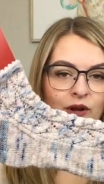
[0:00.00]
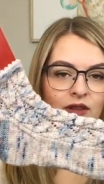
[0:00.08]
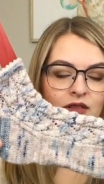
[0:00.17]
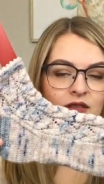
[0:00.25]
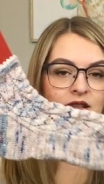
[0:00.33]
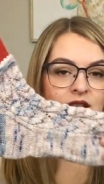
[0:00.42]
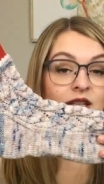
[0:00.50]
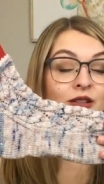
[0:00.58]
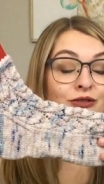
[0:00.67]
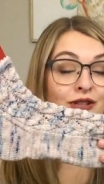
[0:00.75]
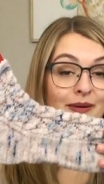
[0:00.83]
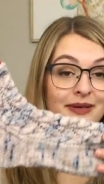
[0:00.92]
with the
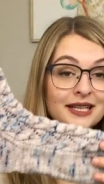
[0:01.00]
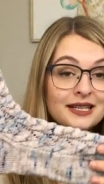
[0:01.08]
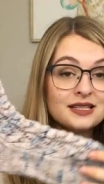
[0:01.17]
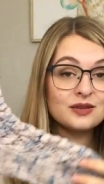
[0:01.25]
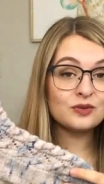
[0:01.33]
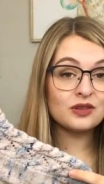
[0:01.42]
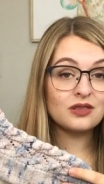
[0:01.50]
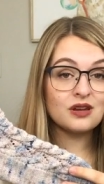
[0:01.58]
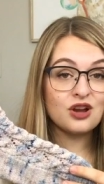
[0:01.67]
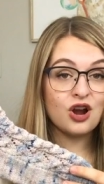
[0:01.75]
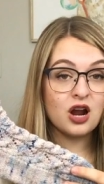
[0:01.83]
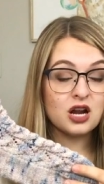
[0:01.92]
heel flap and gusset with
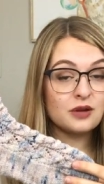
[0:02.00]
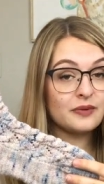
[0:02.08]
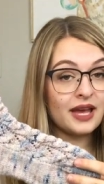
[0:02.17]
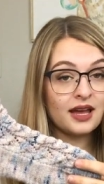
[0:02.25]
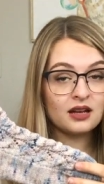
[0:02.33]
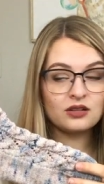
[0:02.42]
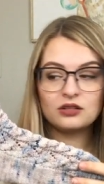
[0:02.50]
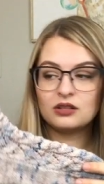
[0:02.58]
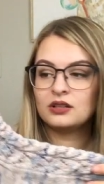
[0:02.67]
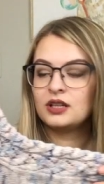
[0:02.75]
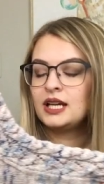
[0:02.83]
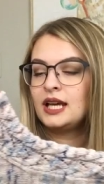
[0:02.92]
the garter
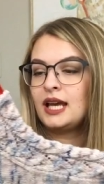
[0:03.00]
panel,